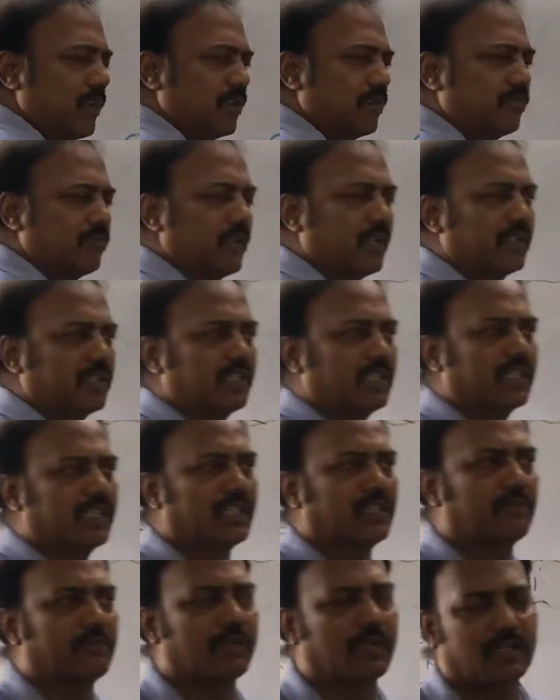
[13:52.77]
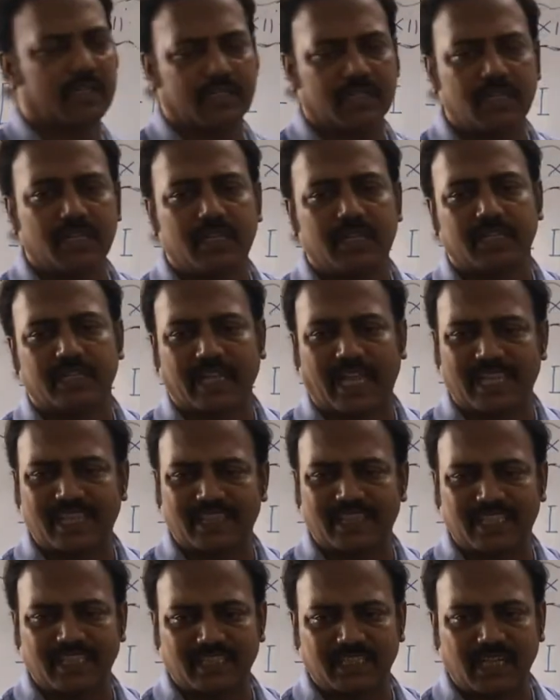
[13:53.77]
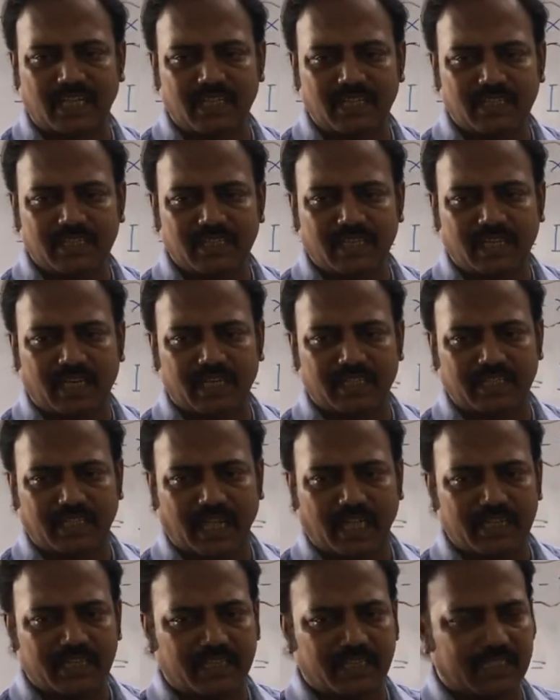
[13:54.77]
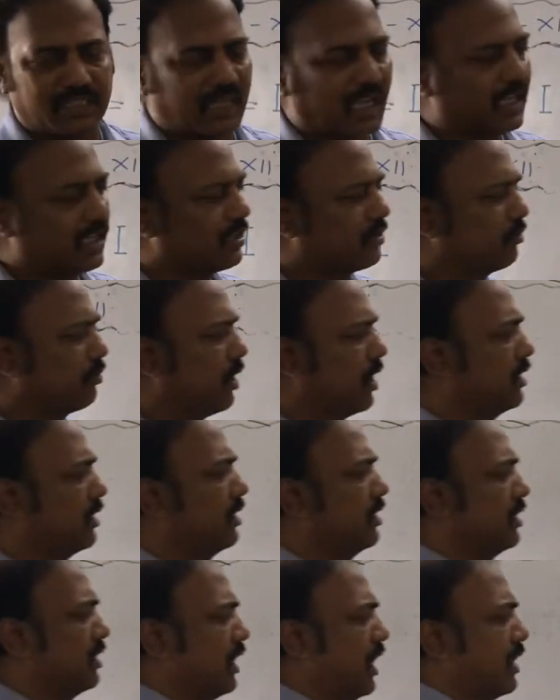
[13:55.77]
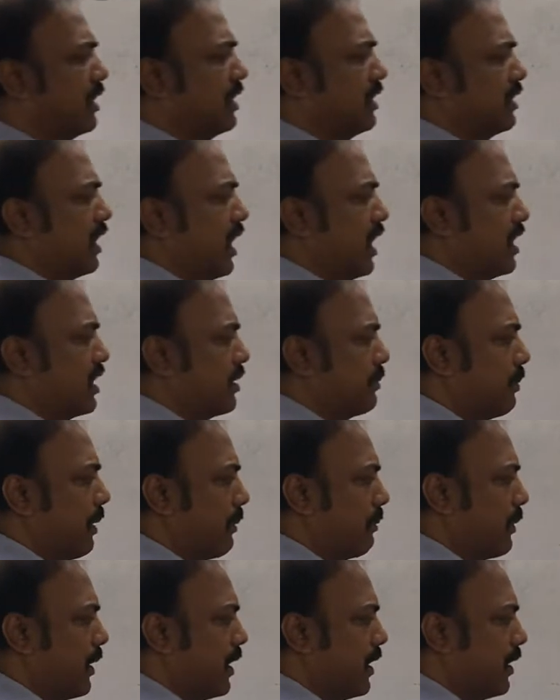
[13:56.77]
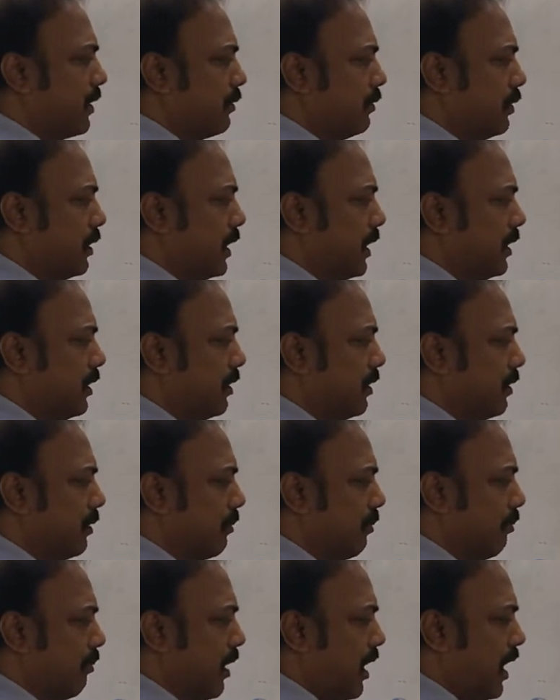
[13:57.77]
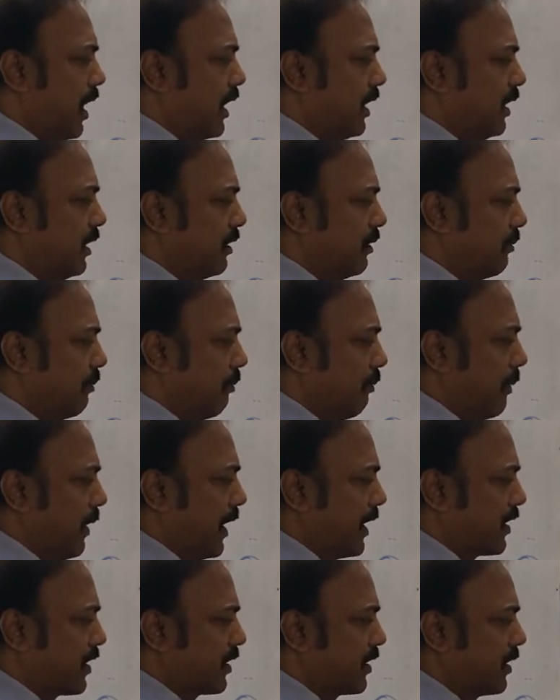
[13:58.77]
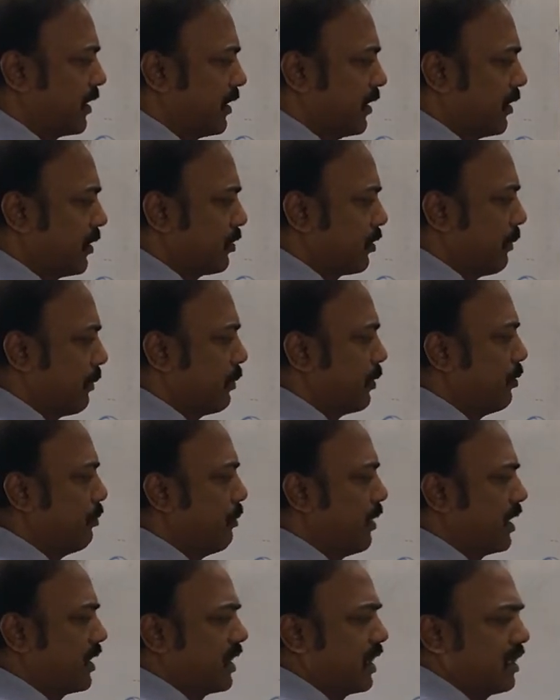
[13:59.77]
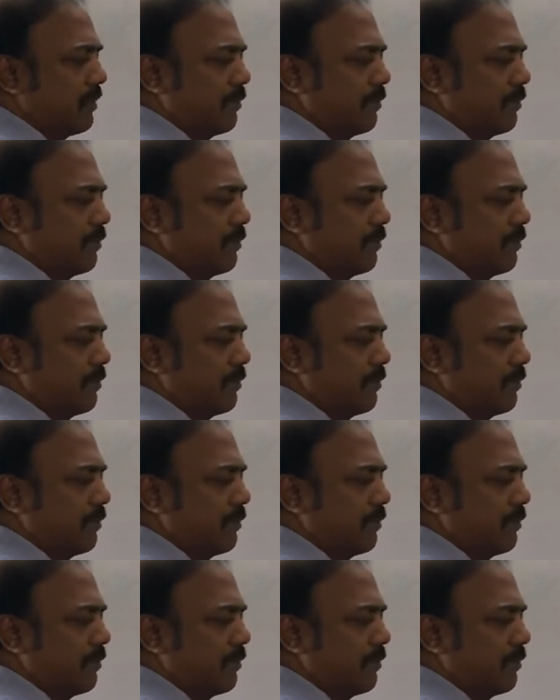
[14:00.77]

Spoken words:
what's nothing but tan theta, and tan theta is what? Tan theta is perpendicular by base. So if you measure the